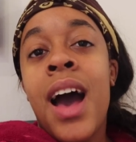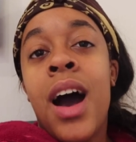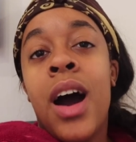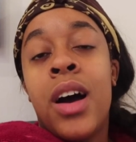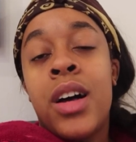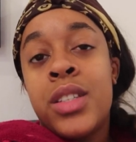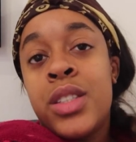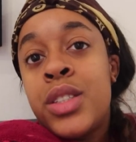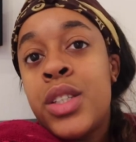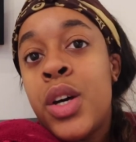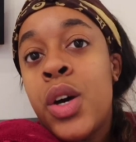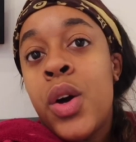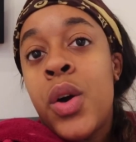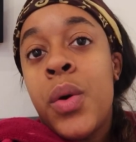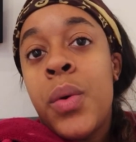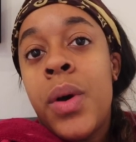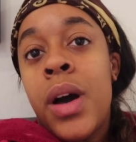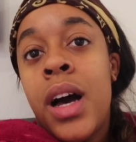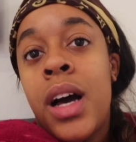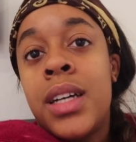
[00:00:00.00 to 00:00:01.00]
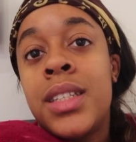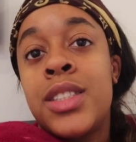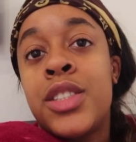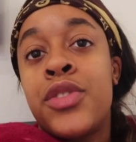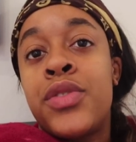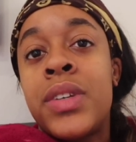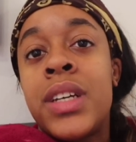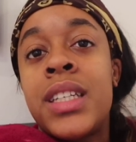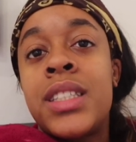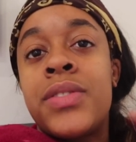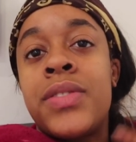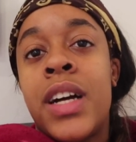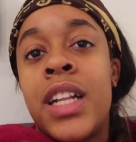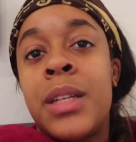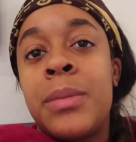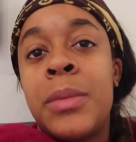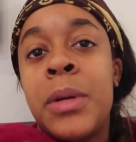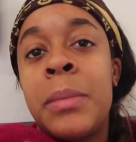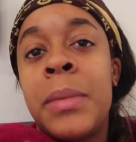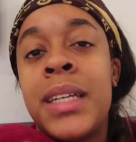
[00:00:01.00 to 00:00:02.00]
Also, don't forget to follow
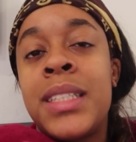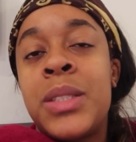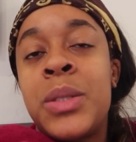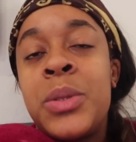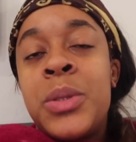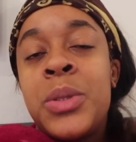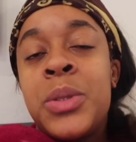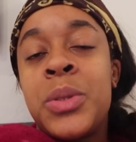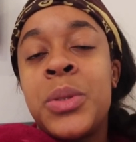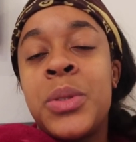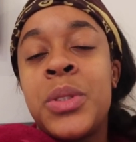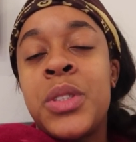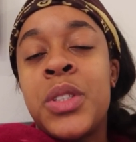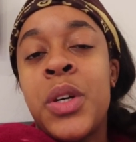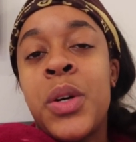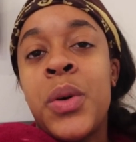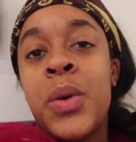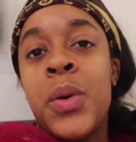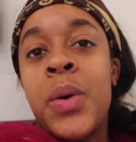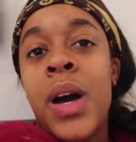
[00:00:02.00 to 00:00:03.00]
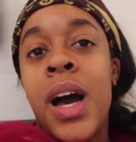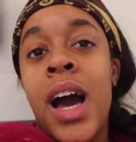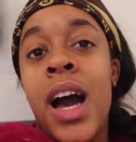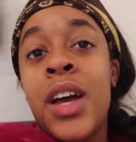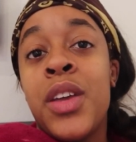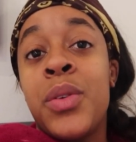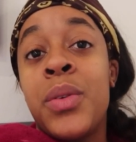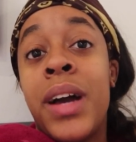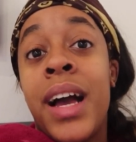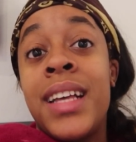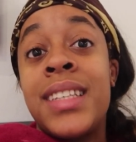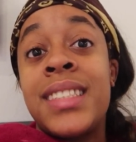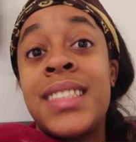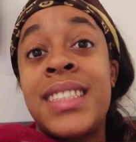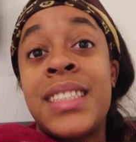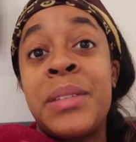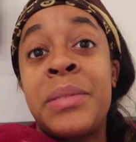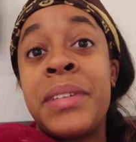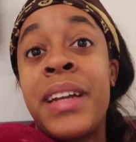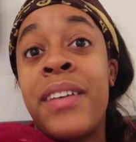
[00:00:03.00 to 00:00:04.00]
me on my socials so you guys can
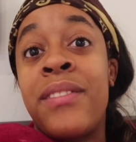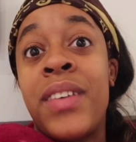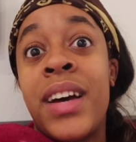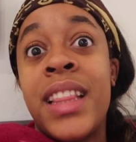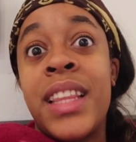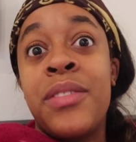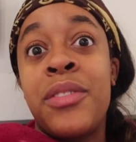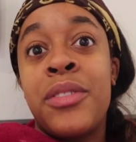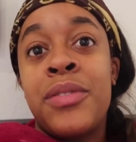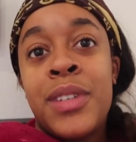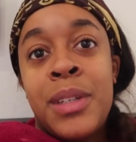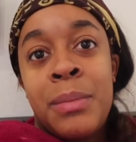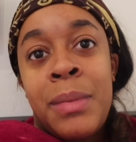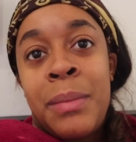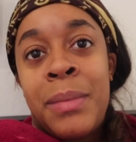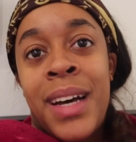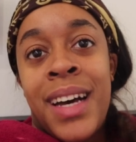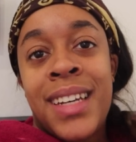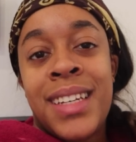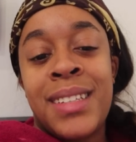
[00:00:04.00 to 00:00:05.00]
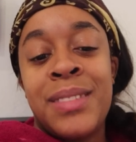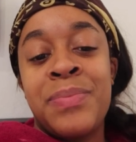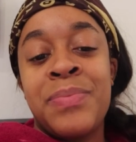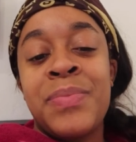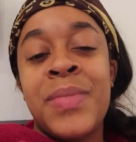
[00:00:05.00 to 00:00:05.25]
see when I finally reveal my body.